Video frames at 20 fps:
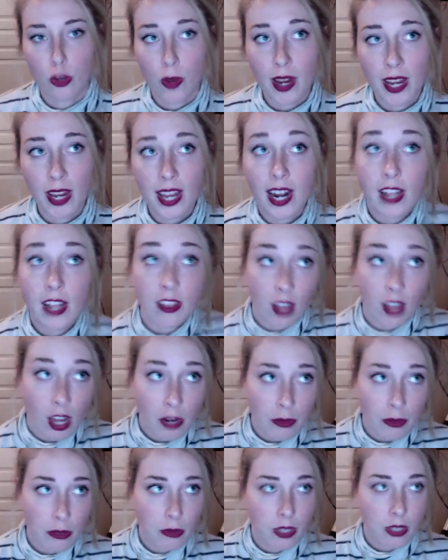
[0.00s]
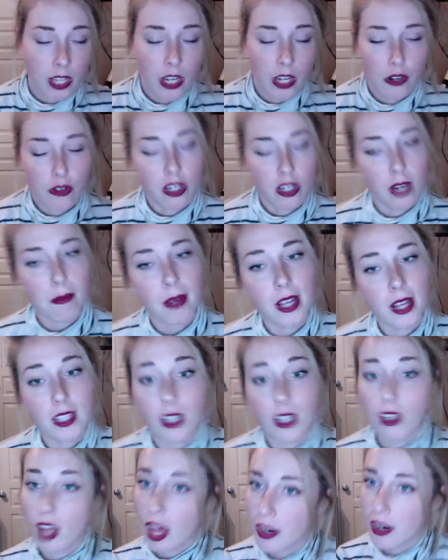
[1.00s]
And I thought it was really interesting because a
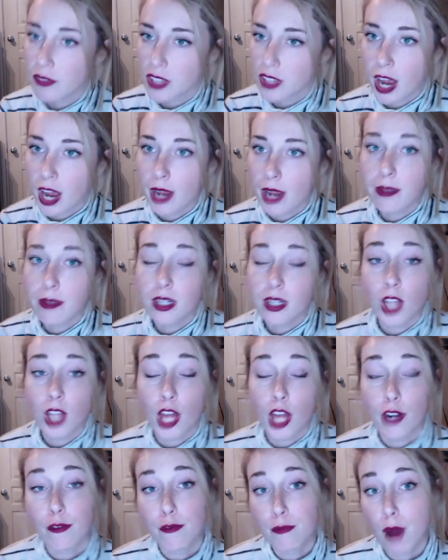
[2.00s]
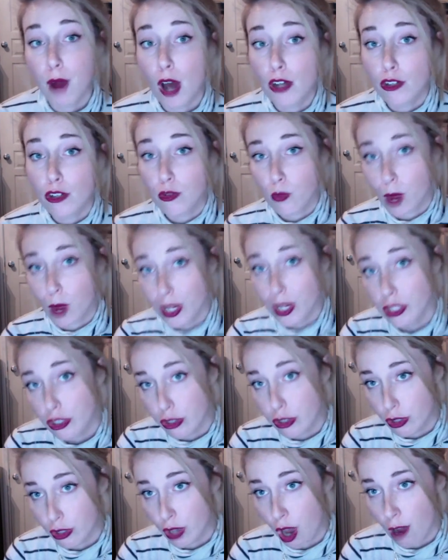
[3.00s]
lot of times in a lot of modern Western
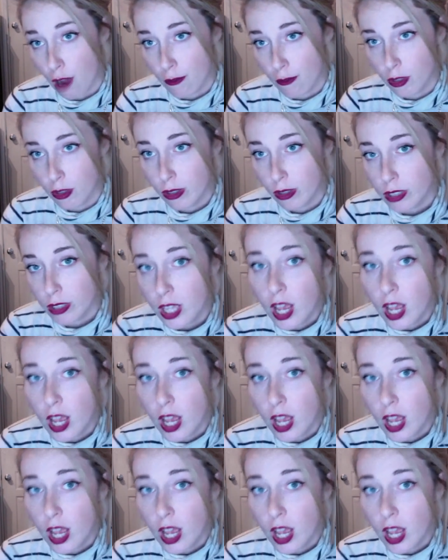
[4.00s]
novels,